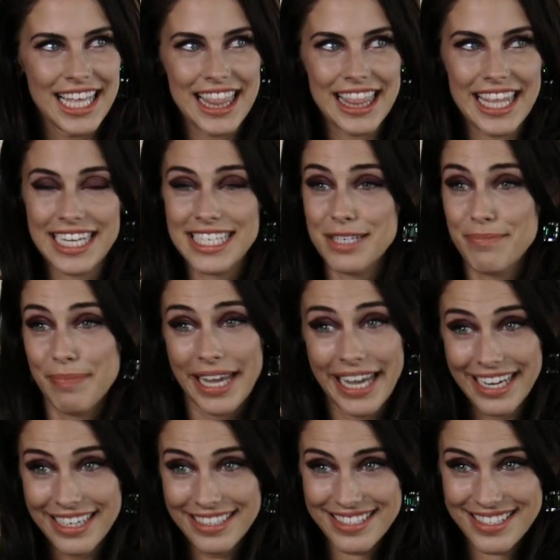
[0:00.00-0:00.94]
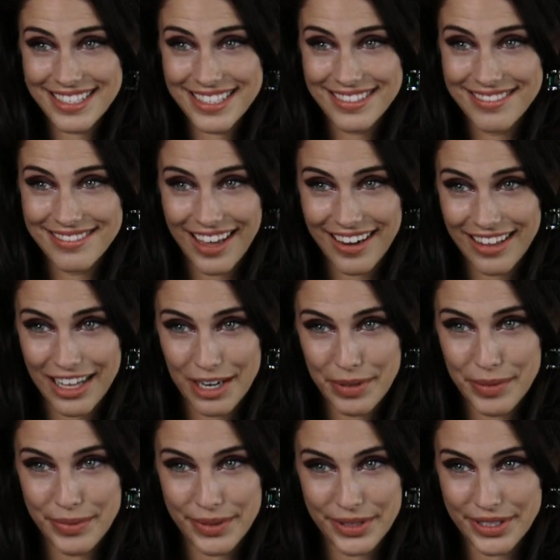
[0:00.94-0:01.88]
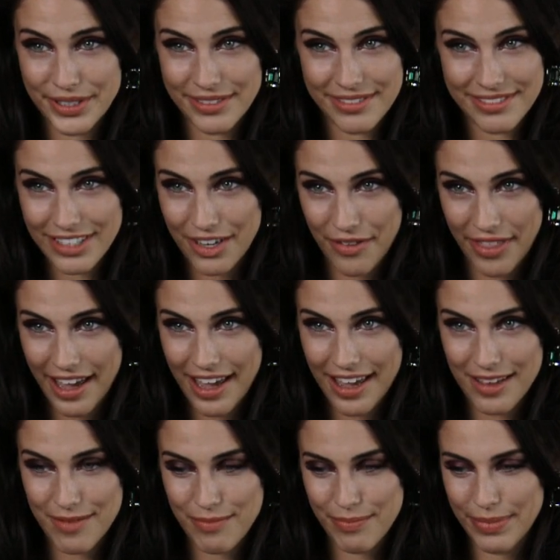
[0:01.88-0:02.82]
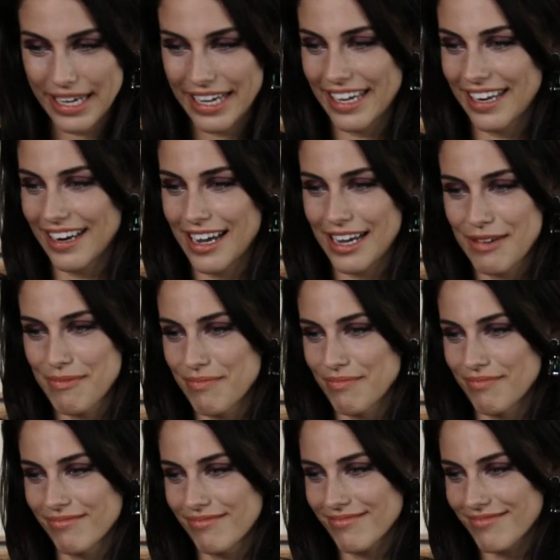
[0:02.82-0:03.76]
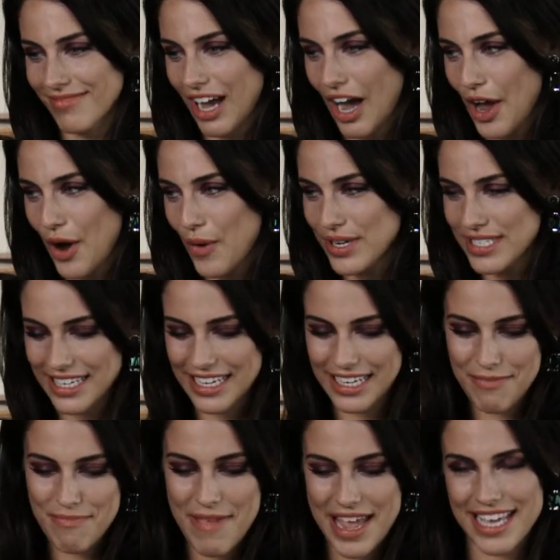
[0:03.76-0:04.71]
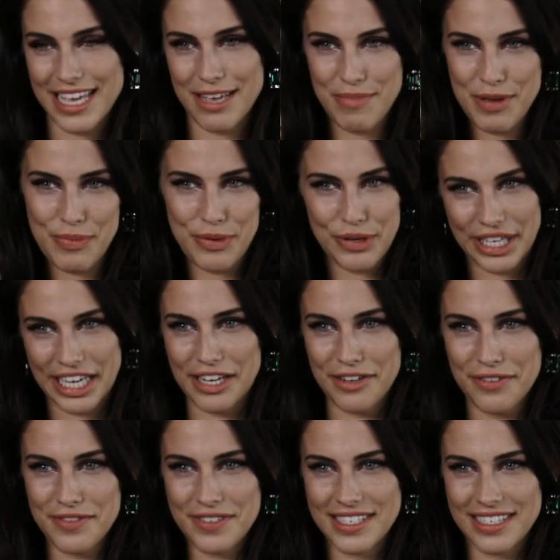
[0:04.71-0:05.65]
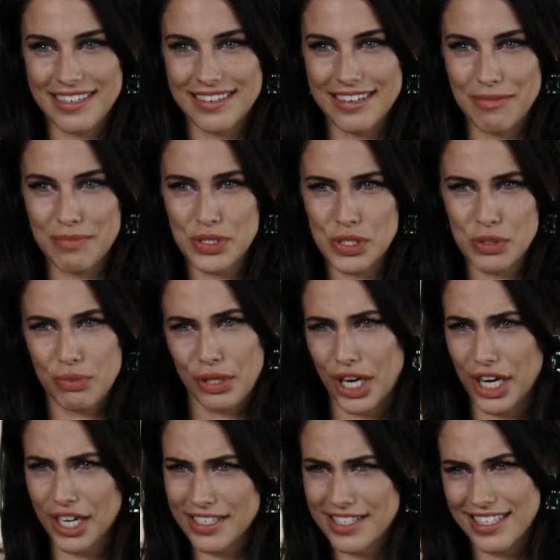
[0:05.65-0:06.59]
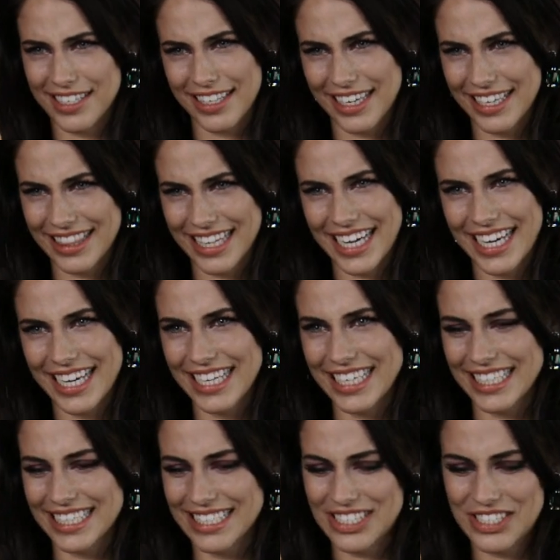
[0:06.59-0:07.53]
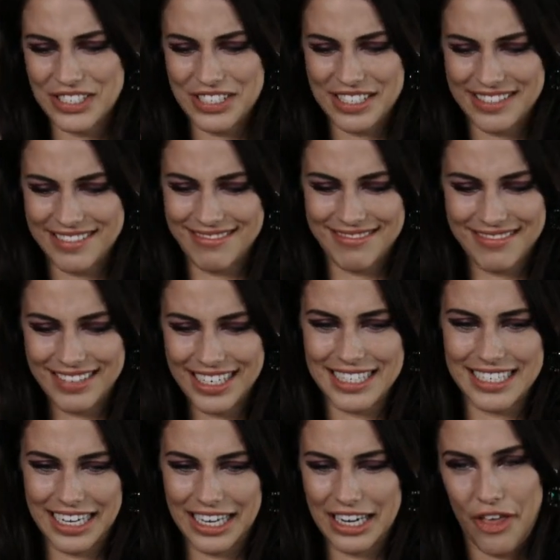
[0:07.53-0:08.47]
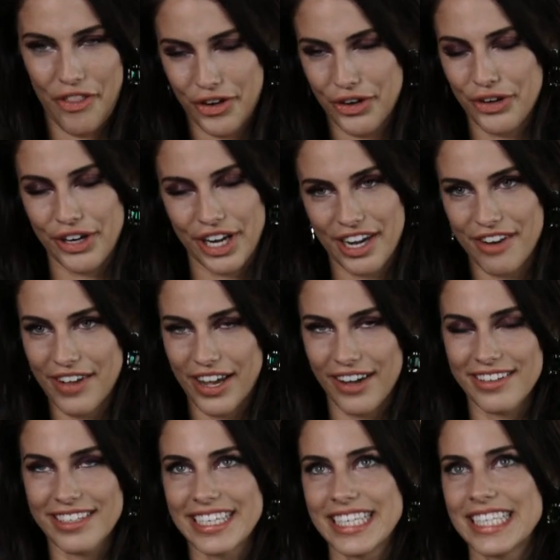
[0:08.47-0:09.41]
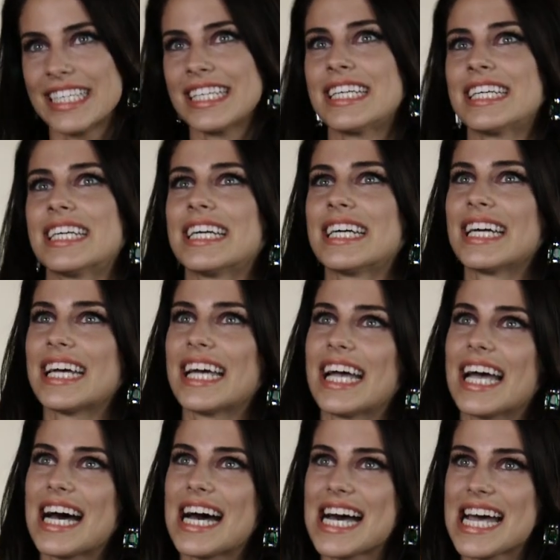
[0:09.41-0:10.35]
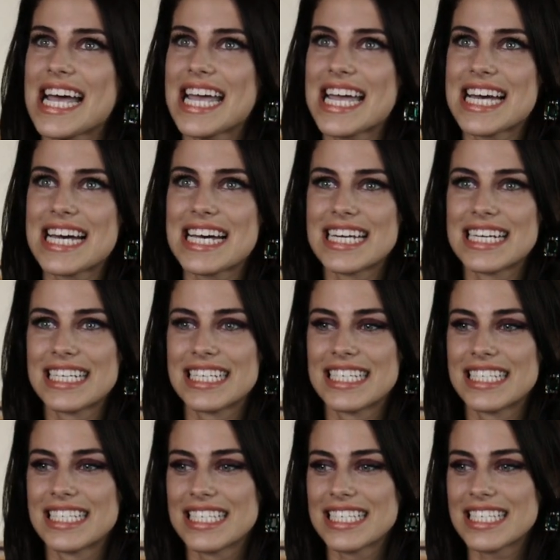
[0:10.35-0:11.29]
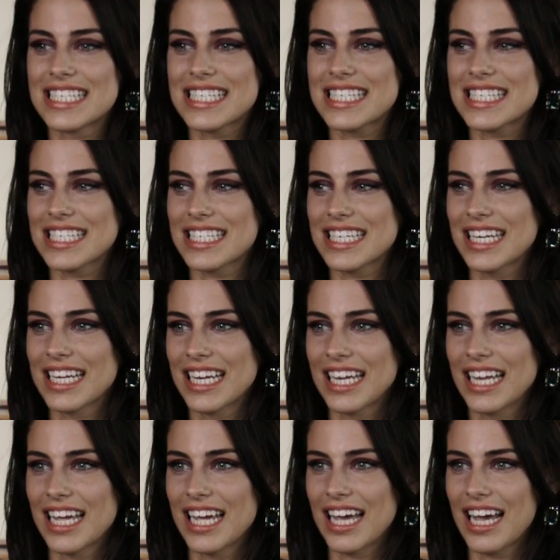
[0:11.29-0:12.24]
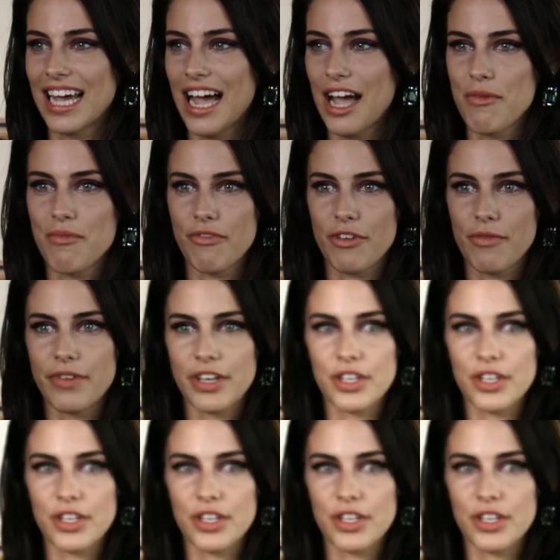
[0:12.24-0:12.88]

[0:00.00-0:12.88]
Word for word: like to paint. Not a lot of people know that, but I'm I always like making people gifts and I'm super artsy like that and it's just it's like another creative outlet. And I'm from